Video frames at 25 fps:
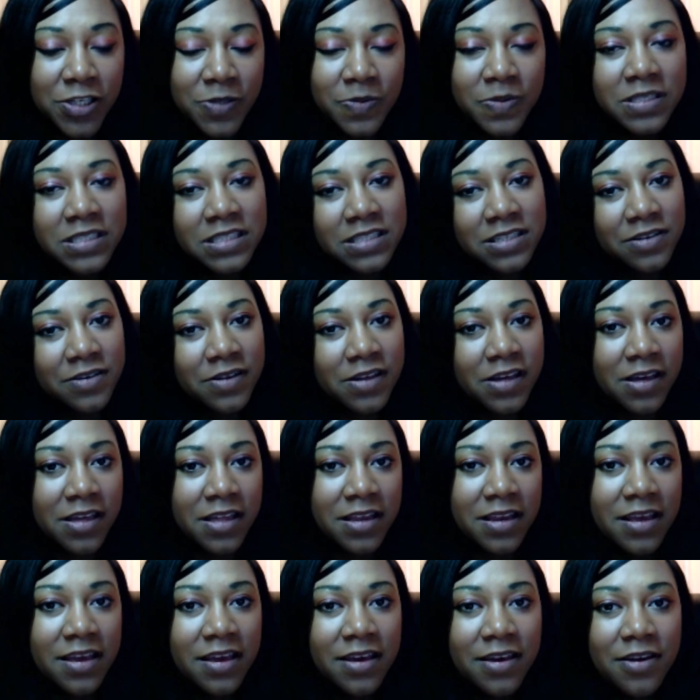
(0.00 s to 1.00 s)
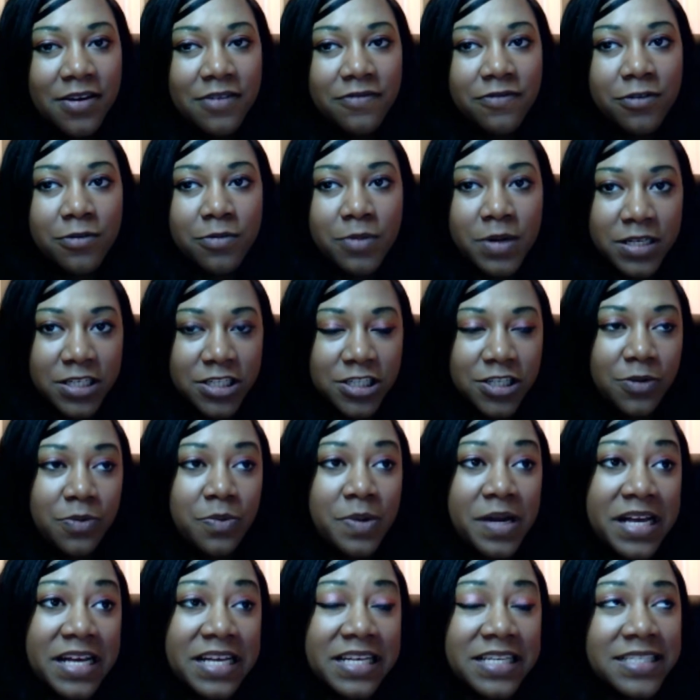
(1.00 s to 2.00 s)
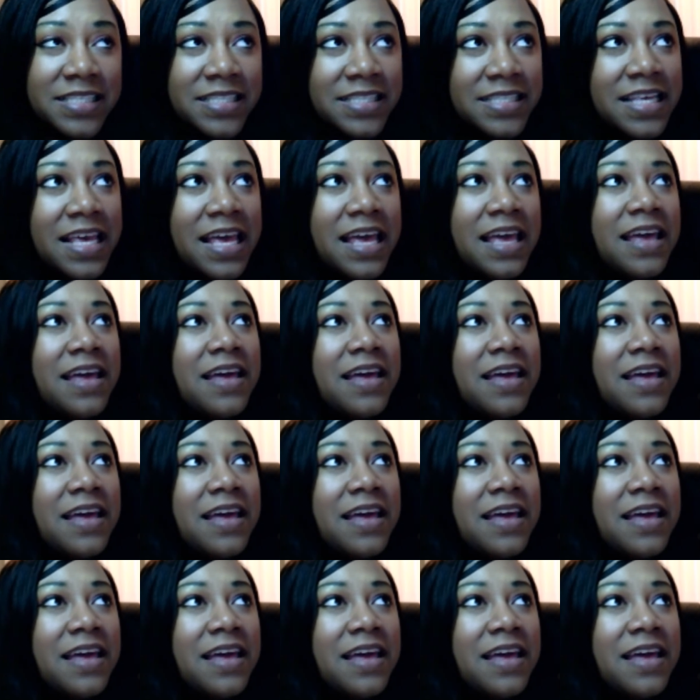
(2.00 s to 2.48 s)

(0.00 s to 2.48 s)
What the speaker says: She was still good for what she was.